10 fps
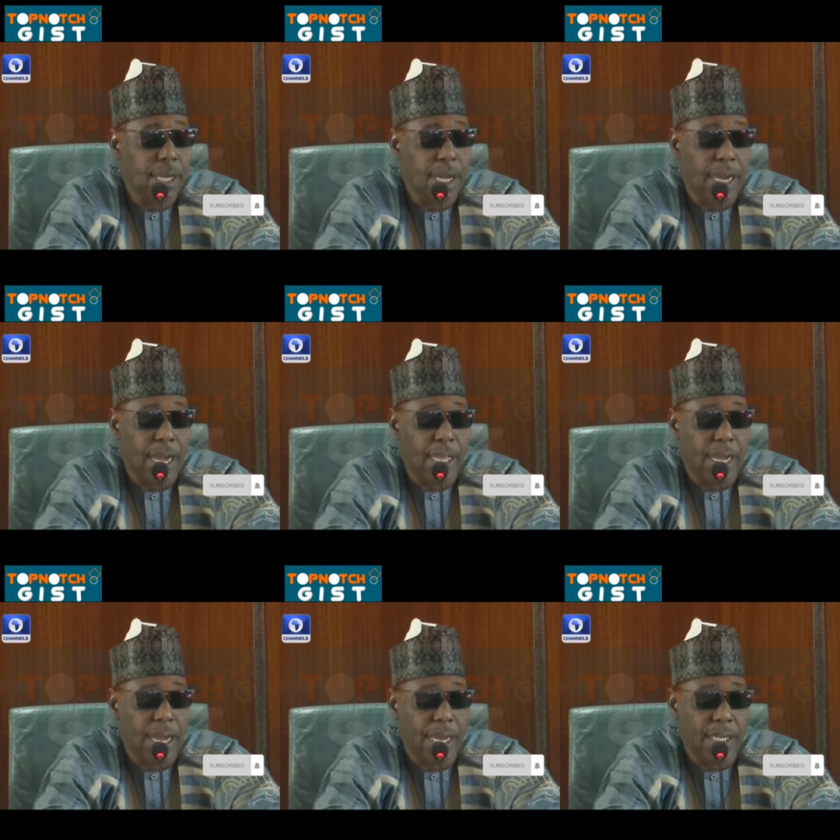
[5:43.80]
and
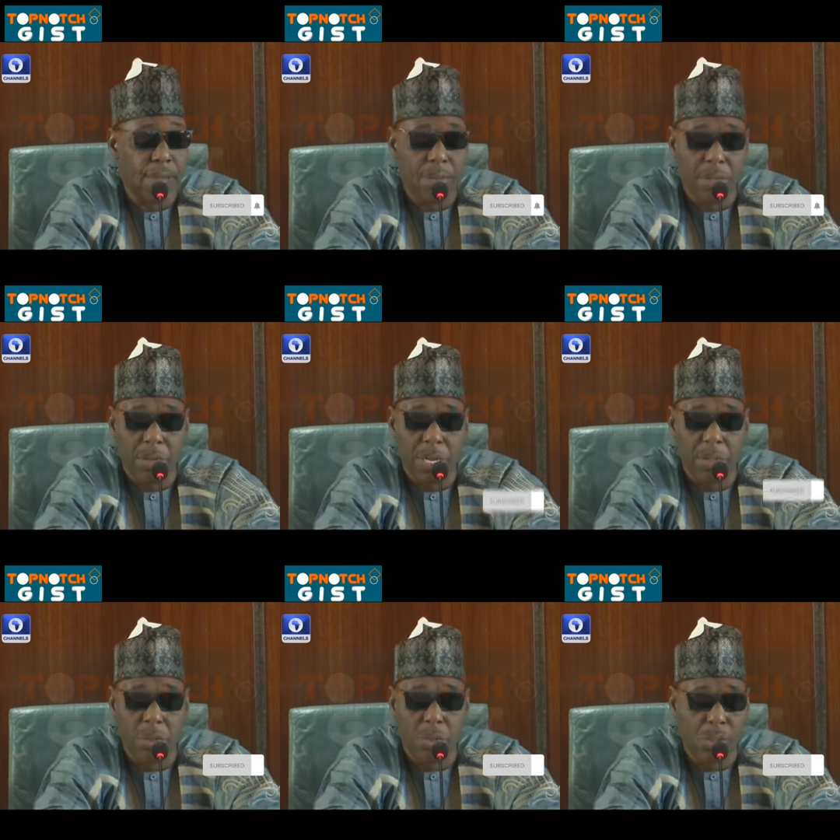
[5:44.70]
other items in order
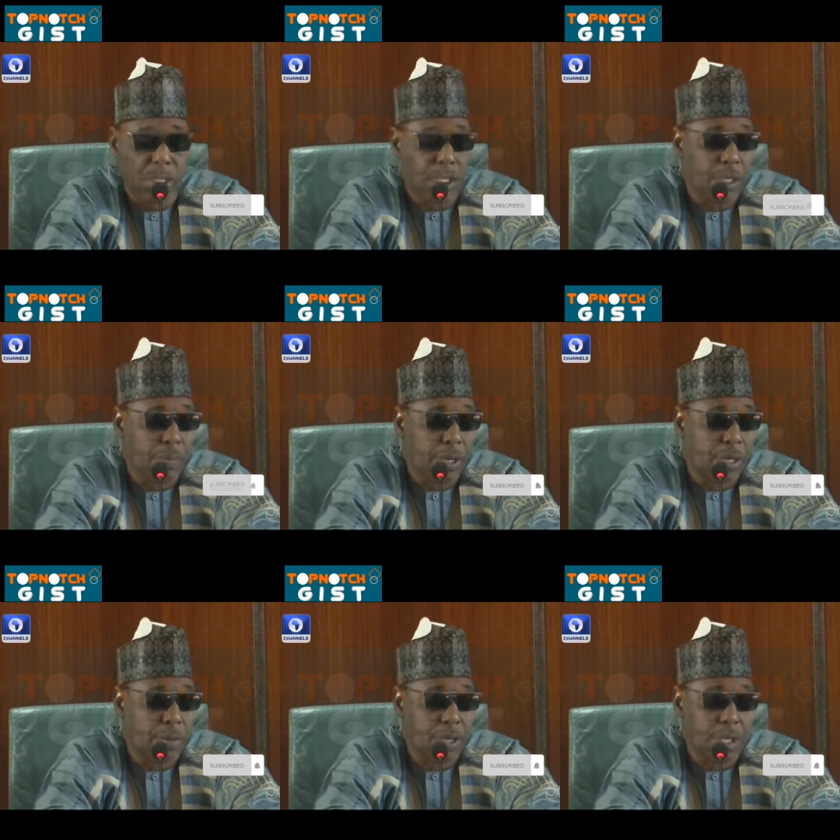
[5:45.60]
to cushion the
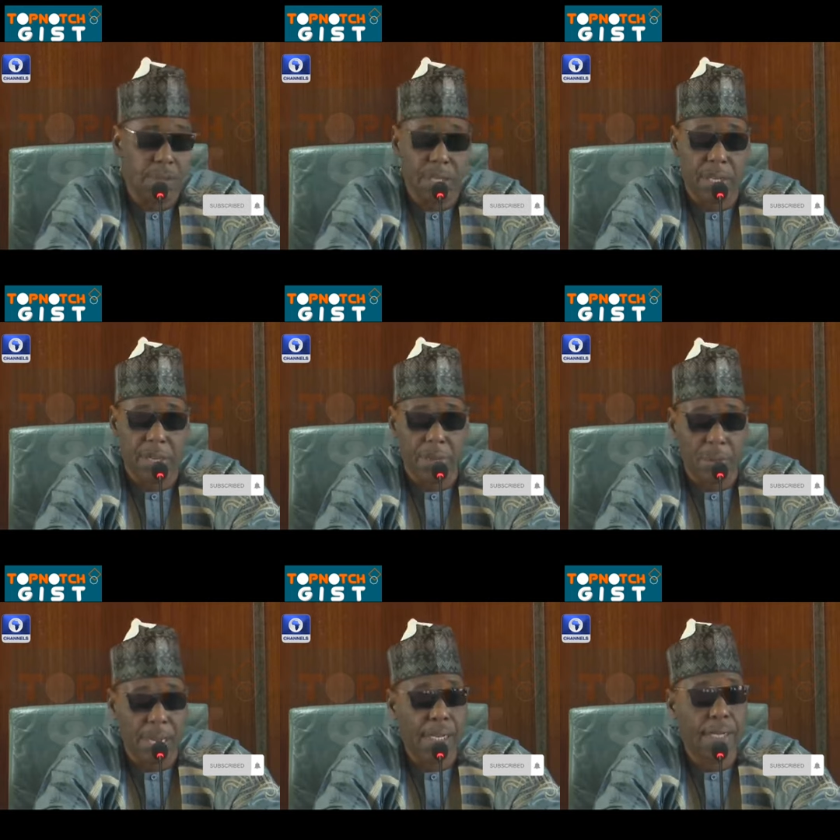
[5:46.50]
effect of subsidy
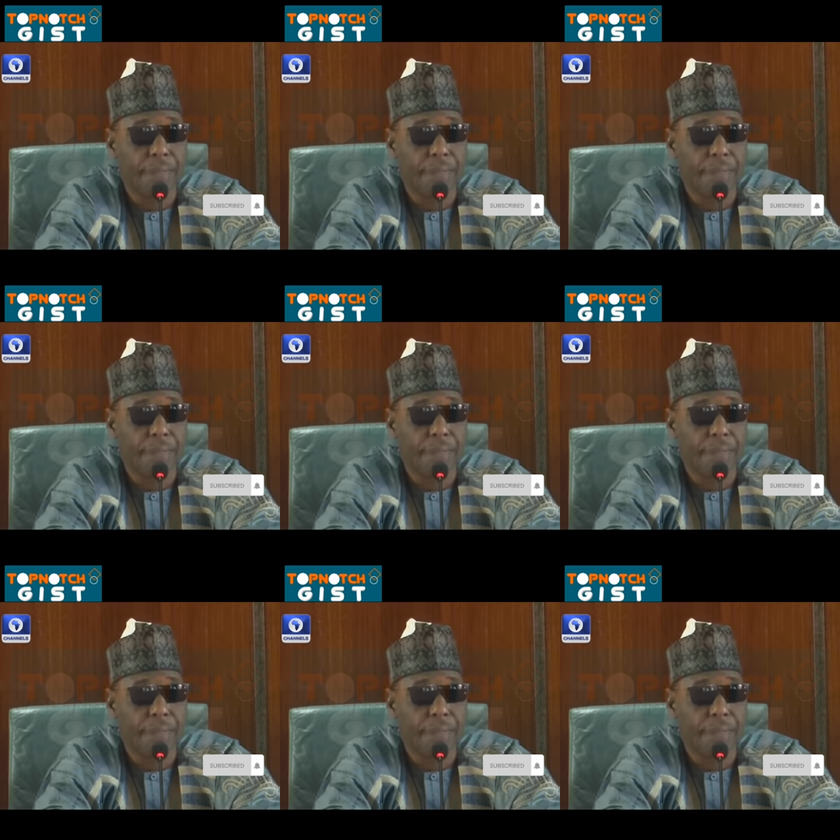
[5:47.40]
removal